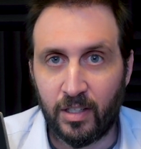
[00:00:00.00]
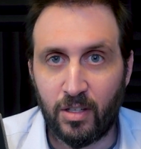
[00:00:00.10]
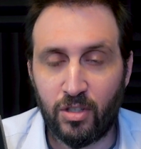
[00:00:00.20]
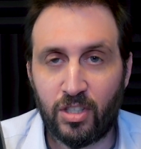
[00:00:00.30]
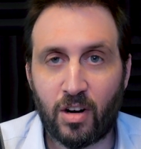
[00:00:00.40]

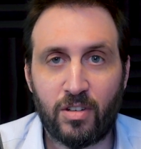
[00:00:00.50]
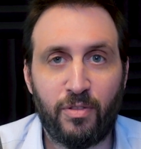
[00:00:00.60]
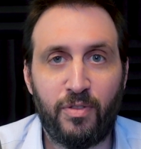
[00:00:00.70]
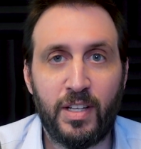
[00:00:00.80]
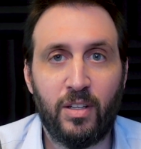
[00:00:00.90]
You start to
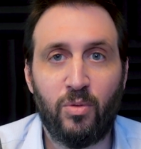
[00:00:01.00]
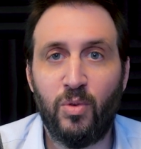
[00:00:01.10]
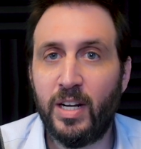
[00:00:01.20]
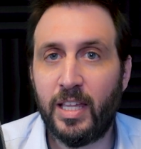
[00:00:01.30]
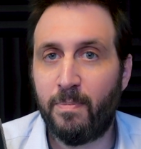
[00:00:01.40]
feel
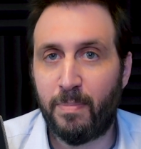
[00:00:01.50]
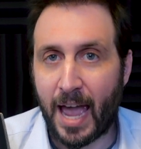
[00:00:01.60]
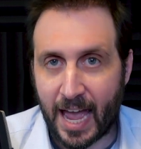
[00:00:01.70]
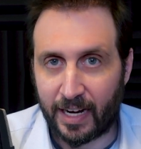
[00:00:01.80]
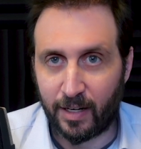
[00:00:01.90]
really
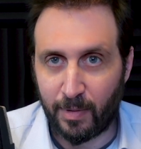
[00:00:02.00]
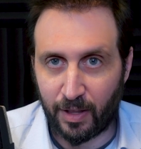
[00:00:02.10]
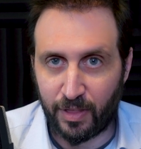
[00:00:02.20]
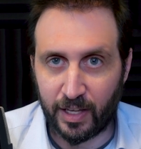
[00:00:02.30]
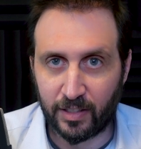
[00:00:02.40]
bad
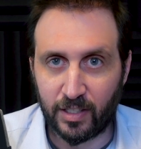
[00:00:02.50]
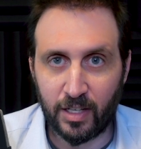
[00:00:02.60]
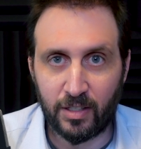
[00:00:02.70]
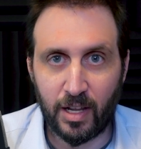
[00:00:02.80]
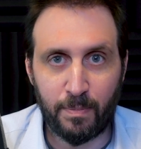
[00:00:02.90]
about things.
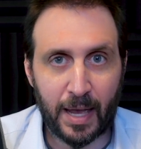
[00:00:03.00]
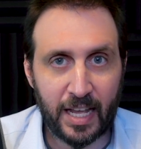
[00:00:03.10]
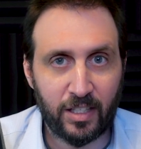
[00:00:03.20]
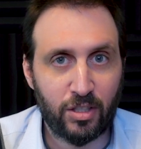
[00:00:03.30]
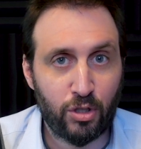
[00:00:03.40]
It
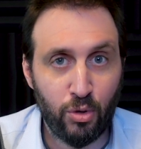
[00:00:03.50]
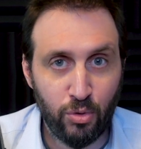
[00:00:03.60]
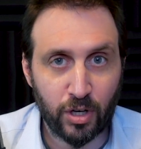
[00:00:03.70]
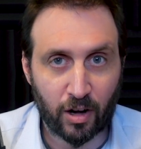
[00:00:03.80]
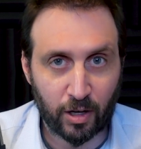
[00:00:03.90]
paints
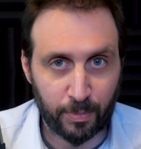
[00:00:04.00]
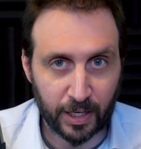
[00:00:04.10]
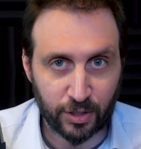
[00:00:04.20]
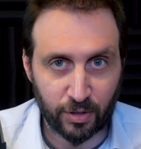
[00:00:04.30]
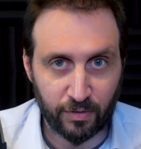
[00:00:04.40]
too dark a
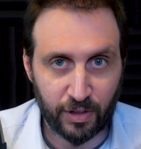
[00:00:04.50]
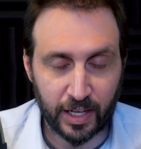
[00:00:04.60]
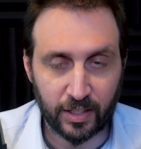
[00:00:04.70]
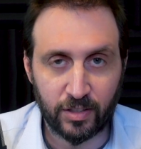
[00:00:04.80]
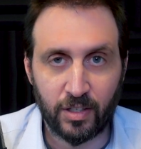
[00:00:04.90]
picture of
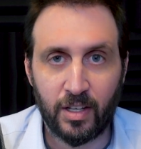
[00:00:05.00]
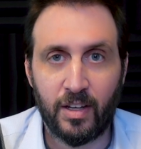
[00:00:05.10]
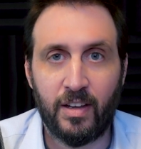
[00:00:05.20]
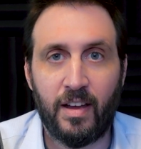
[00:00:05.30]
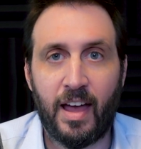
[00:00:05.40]
things,
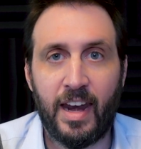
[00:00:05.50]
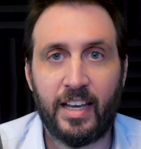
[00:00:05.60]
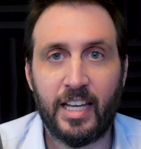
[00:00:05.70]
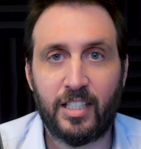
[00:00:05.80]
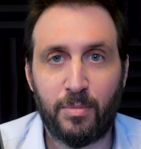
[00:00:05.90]
and it
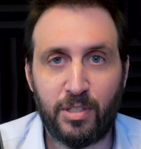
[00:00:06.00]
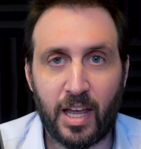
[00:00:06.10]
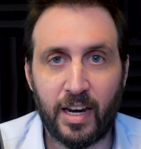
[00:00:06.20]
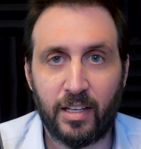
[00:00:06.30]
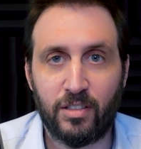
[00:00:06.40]
gets
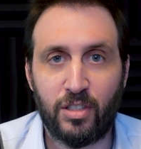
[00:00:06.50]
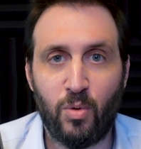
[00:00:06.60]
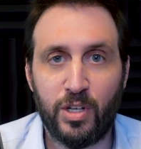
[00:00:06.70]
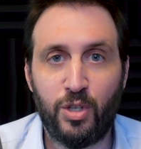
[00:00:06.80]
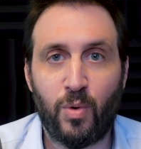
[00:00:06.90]
upsetting. So
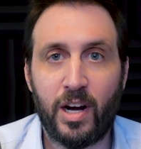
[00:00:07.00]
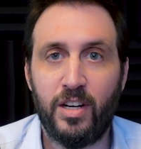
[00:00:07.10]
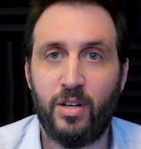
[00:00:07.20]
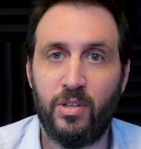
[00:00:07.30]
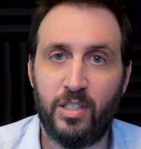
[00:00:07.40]
what you want to do